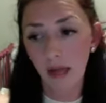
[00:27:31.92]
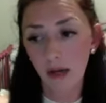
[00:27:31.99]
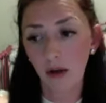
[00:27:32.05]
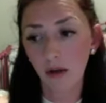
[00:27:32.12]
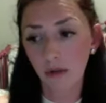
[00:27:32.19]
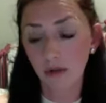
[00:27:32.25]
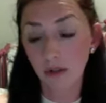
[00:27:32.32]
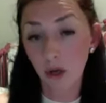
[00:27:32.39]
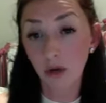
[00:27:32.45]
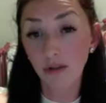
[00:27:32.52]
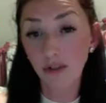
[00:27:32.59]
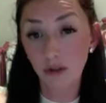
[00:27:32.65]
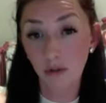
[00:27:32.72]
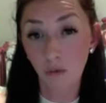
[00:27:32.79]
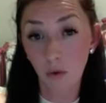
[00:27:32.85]
those
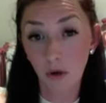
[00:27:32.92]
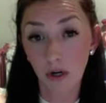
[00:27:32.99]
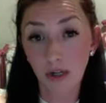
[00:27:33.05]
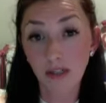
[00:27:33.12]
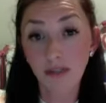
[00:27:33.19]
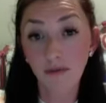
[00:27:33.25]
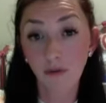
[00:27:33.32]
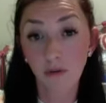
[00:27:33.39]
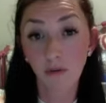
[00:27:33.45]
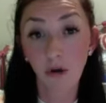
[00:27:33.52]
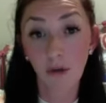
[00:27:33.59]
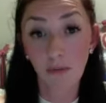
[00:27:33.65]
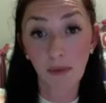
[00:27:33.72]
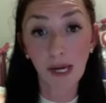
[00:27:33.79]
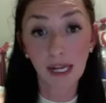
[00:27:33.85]
host rewards for
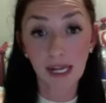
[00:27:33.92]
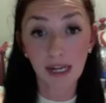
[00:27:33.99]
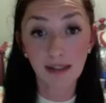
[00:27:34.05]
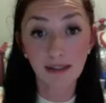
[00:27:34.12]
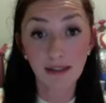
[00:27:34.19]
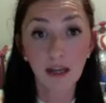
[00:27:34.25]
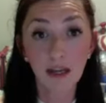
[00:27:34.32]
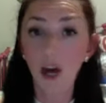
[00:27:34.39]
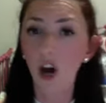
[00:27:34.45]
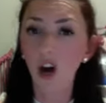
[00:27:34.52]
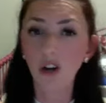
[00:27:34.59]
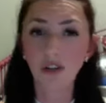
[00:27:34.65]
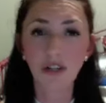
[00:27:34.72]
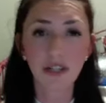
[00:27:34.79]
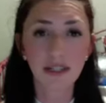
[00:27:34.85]
more buddies,
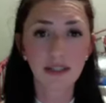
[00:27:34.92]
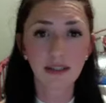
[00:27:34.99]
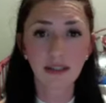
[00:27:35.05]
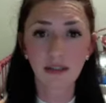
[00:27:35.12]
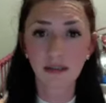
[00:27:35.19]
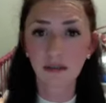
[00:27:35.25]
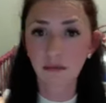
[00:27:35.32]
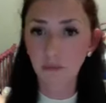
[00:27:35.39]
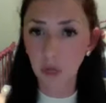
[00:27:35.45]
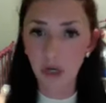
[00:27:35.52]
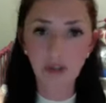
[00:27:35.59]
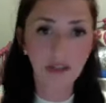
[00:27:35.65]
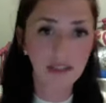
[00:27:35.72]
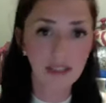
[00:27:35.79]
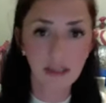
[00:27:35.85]
I'll just
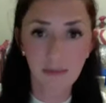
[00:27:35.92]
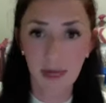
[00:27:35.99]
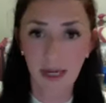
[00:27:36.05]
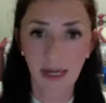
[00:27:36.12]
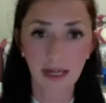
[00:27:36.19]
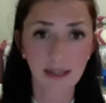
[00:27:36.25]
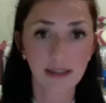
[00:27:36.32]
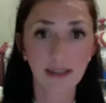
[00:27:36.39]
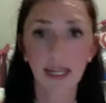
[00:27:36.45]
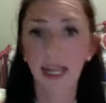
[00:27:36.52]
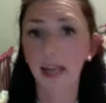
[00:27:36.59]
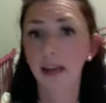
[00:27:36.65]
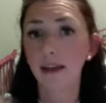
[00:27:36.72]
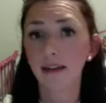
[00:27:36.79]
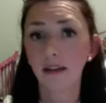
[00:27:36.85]
purchase the buddies
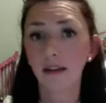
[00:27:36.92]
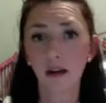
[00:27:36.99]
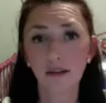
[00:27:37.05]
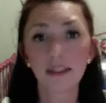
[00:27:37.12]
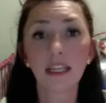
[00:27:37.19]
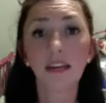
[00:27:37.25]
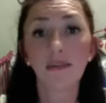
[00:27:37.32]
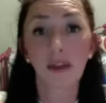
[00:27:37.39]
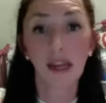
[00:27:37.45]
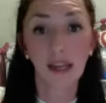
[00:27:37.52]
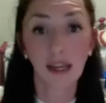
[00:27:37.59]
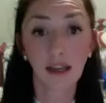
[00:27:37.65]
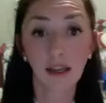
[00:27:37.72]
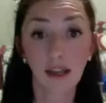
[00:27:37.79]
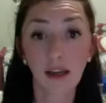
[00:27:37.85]
and I'll see if I
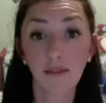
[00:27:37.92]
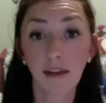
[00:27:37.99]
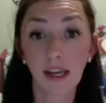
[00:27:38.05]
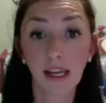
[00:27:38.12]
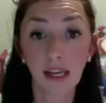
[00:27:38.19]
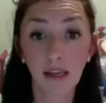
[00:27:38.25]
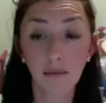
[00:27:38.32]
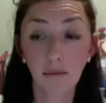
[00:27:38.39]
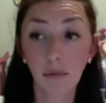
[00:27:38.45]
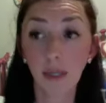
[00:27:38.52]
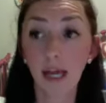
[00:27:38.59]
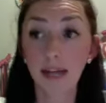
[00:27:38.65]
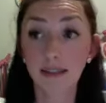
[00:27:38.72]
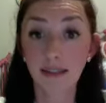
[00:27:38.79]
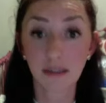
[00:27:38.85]
can
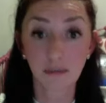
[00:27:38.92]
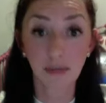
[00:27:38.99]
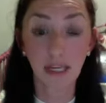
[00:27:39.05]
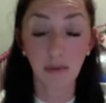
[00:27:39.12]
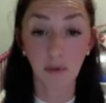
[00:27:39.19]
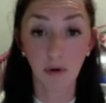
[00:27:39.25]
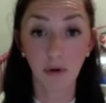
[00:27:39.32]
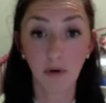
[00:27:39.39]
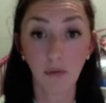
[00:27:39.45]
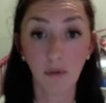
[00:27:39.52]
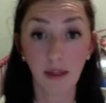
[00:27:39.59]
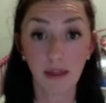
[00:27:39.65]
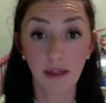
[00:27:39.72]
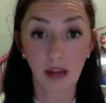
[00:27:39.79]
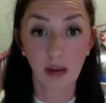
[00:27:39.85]
bless some people
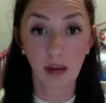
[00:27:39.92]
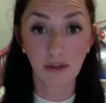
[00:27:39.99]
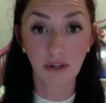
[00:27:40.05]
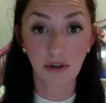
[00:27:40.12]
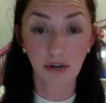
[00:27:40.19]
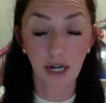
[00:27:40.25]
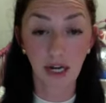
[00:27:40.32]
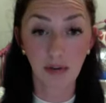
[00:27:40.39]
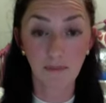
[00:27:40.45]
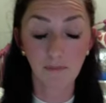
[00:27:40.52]
with the opportunity.